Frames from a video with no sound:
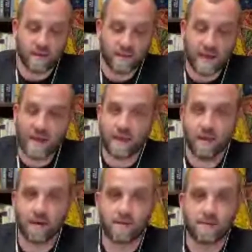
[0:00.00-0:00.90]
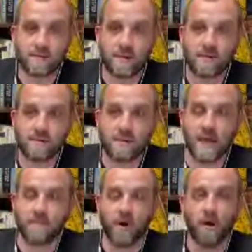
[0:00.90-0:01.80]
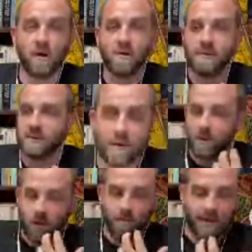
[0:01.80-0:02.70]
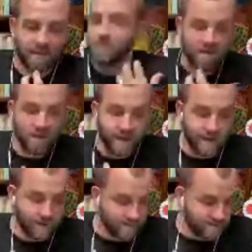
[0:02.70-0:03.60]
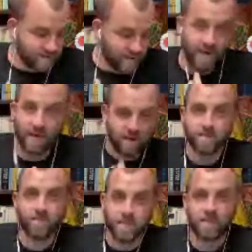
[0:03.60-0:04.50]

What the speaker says: like Paul makes clear that